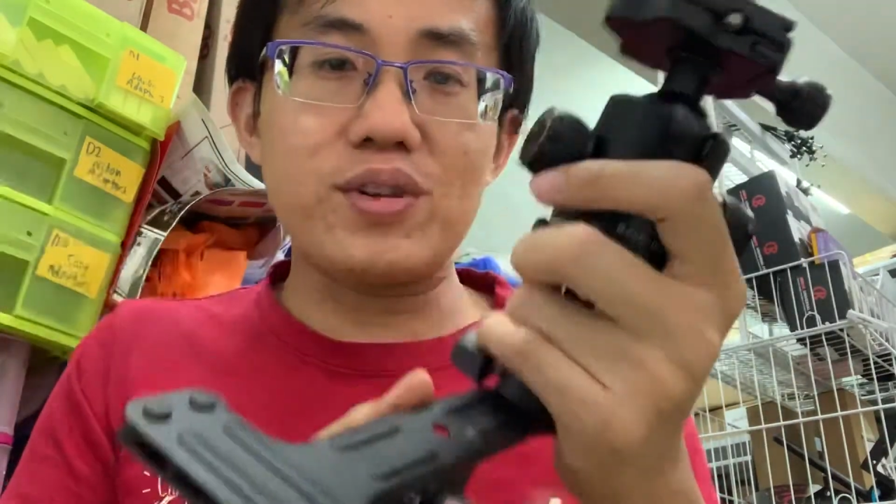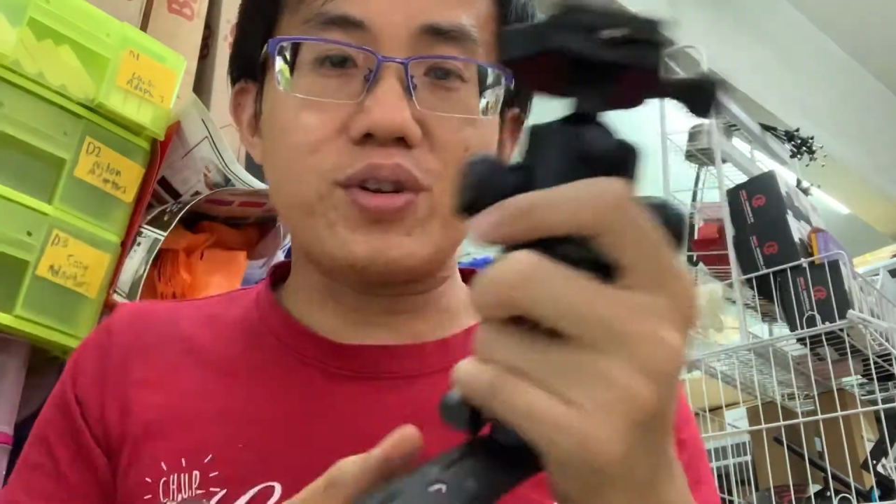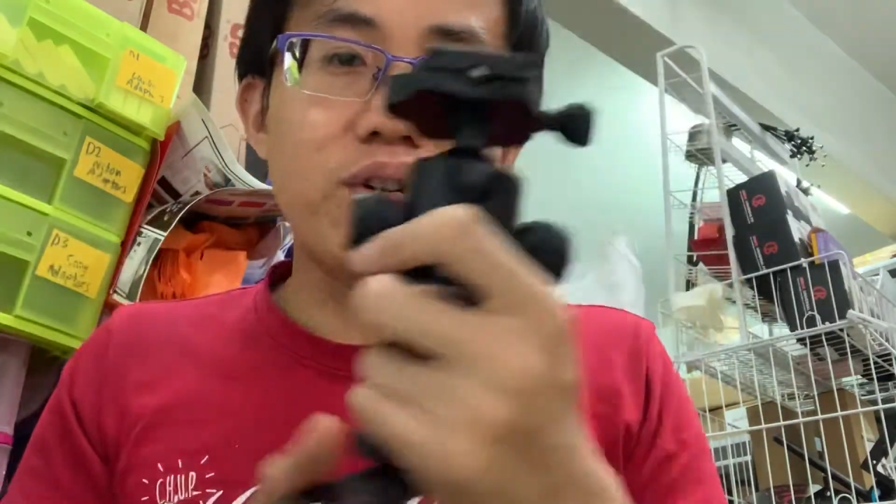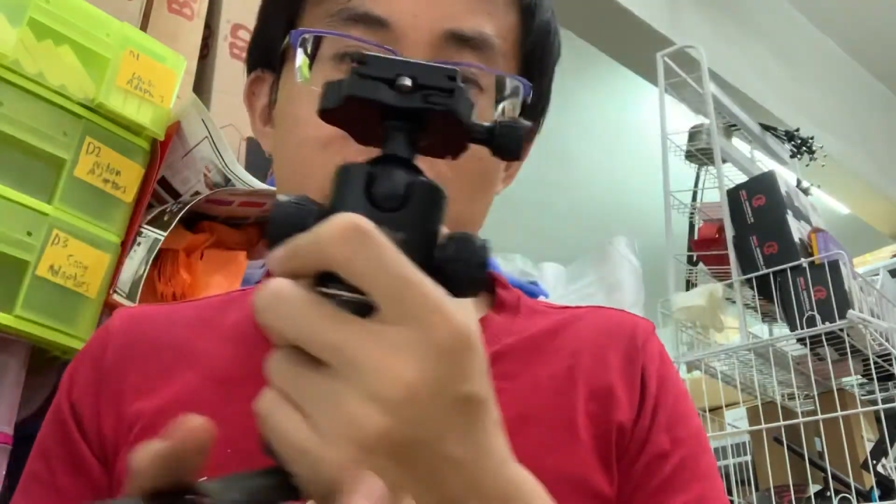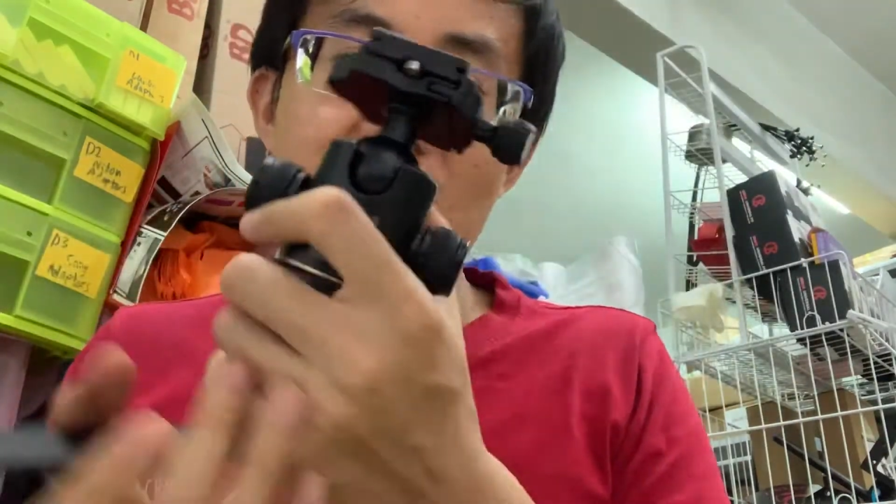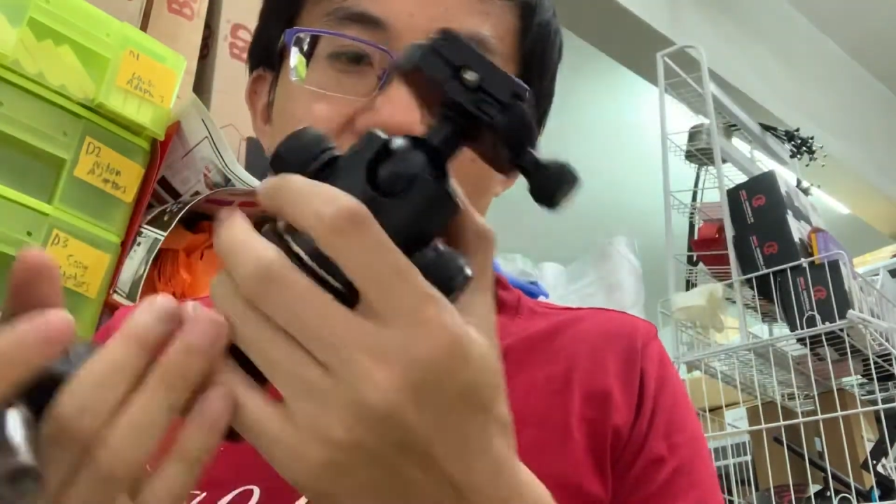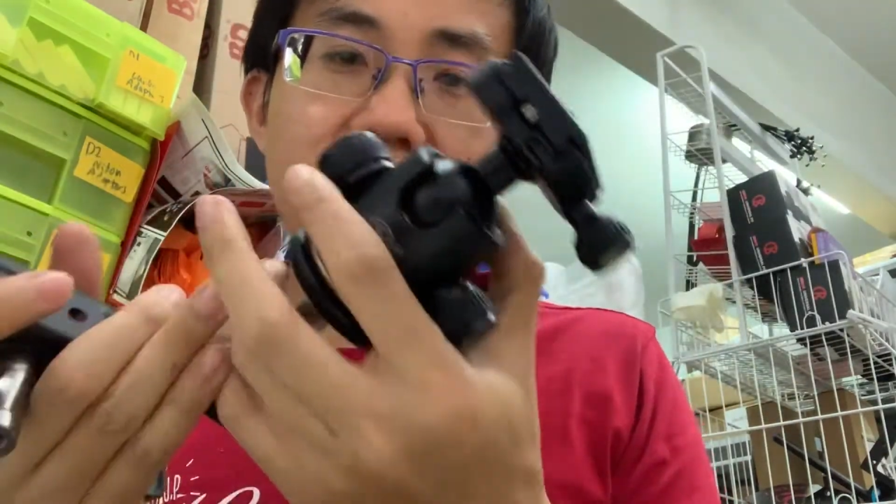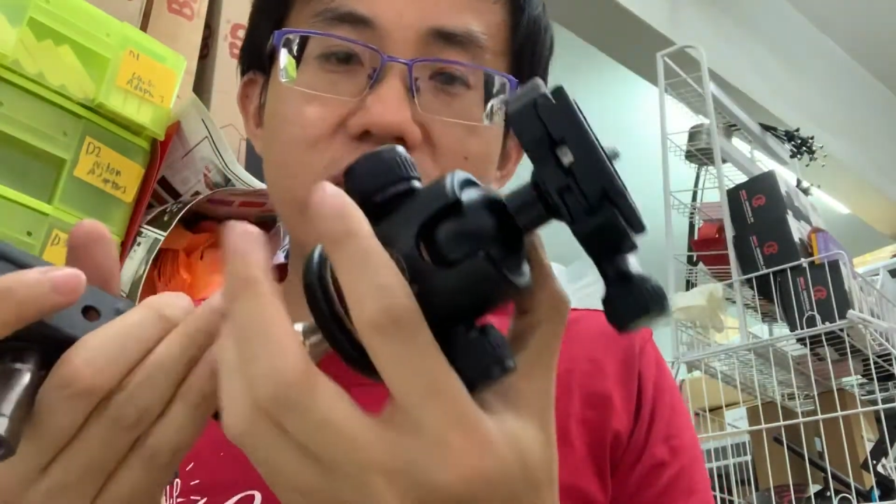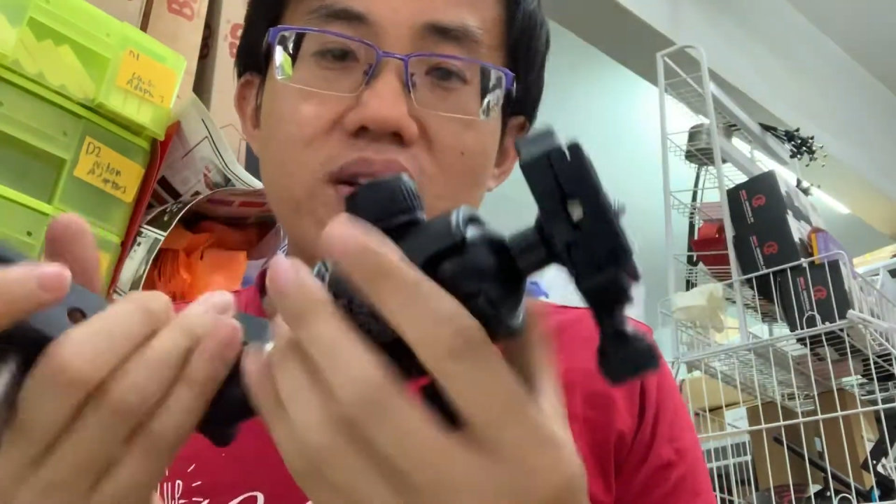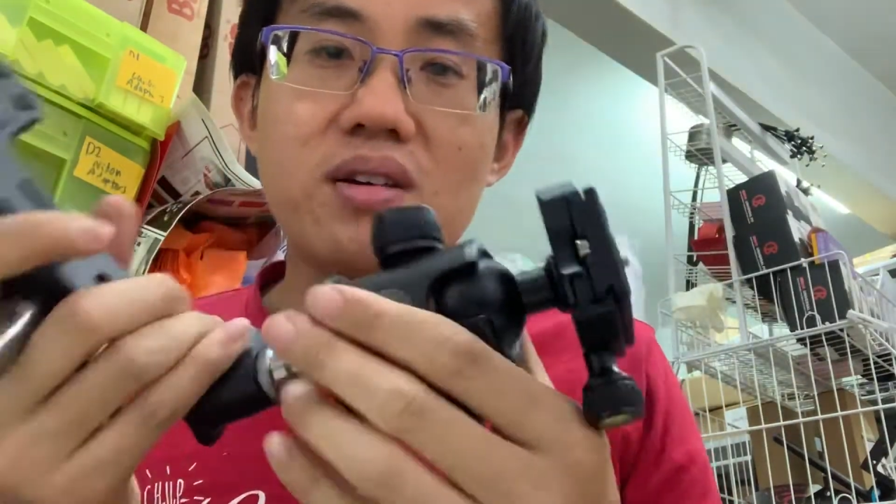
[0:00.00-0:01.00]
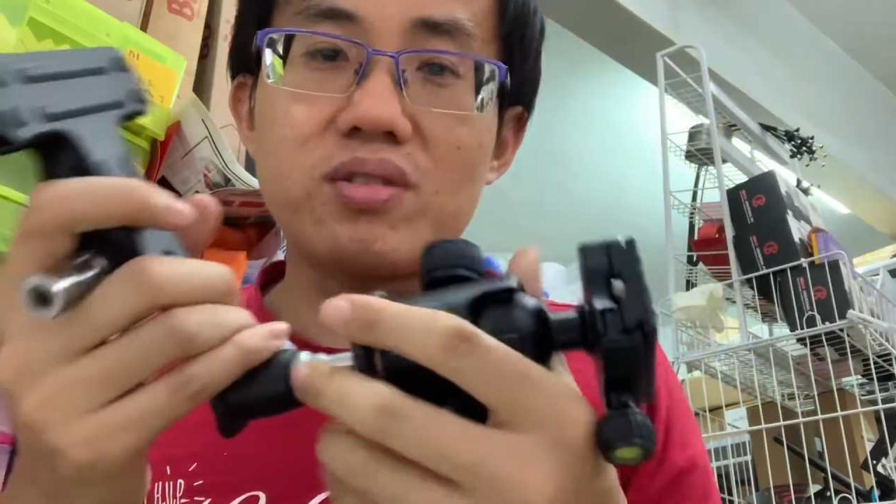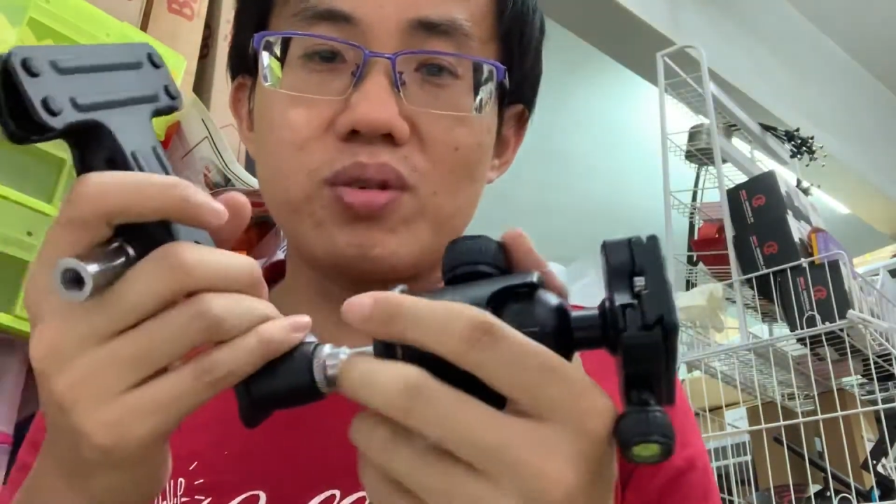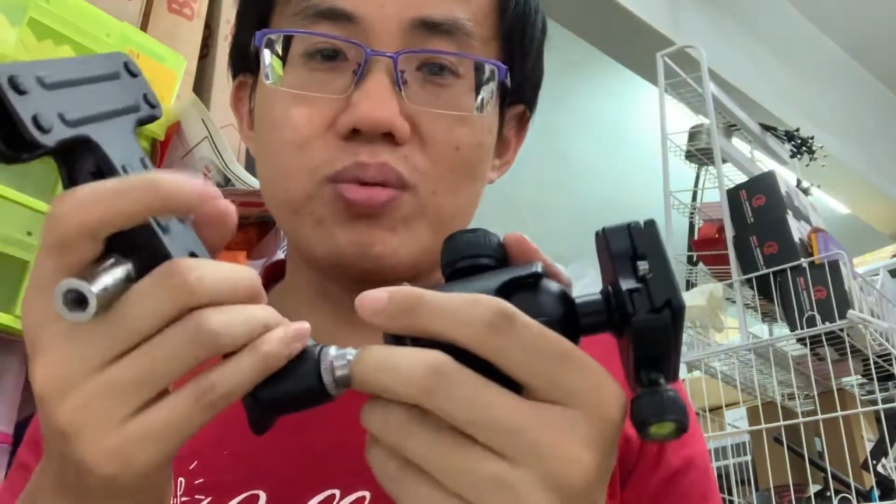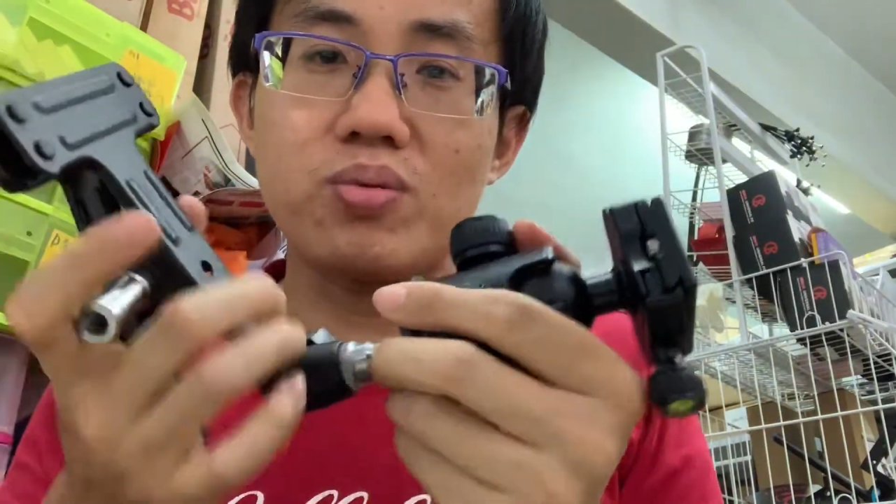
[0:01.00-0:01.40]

your DSLR lah. So